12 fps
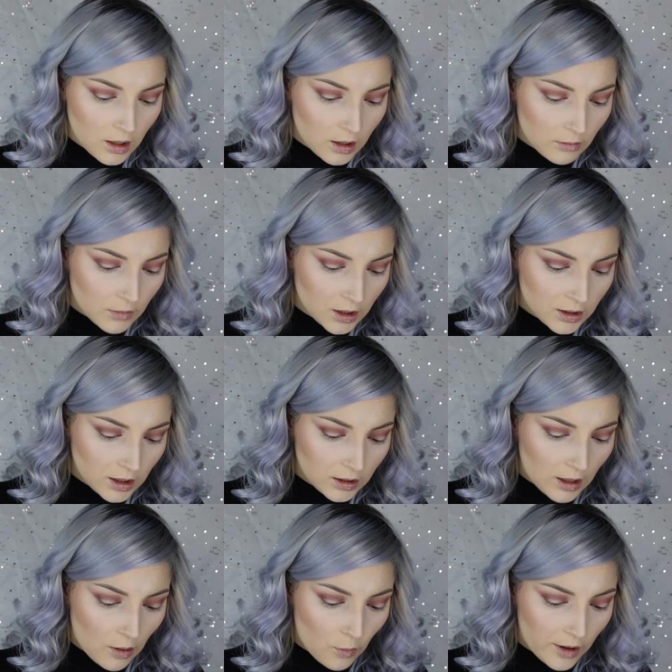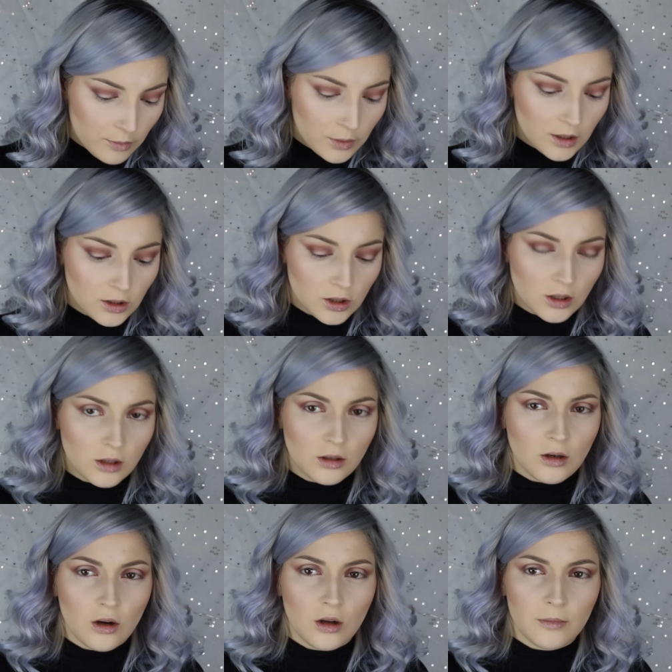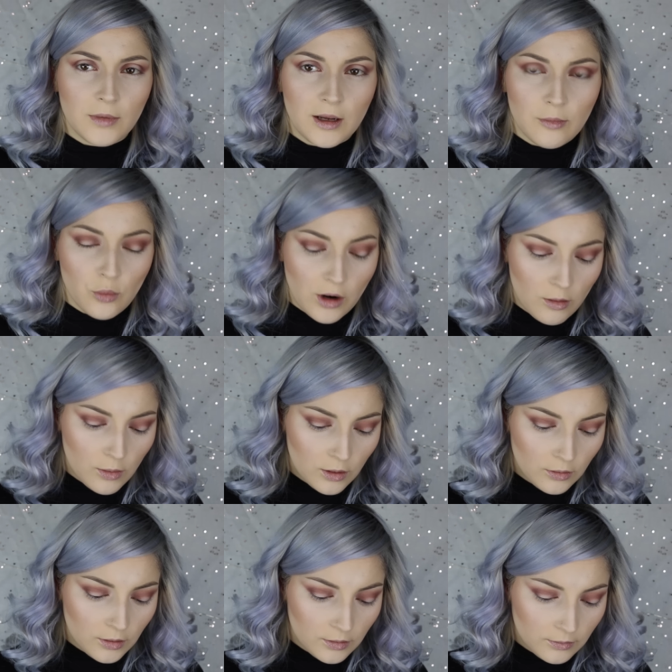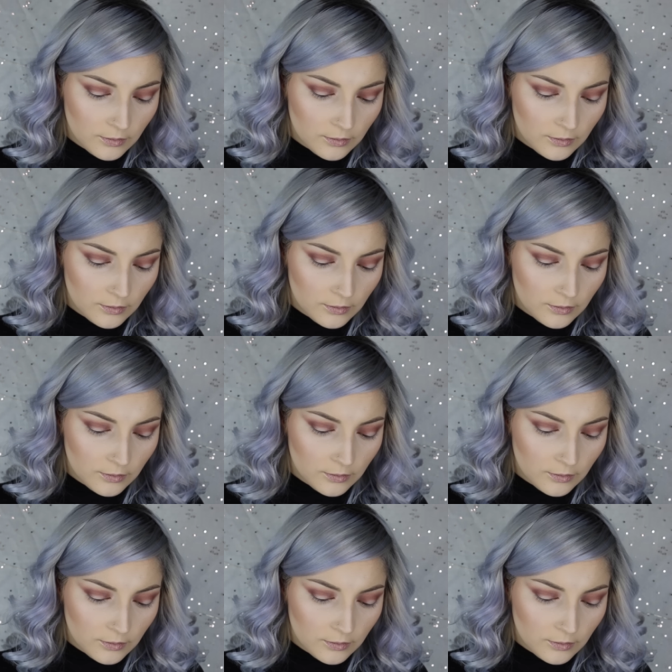I'm gonna take that White Peach color on my brow bone.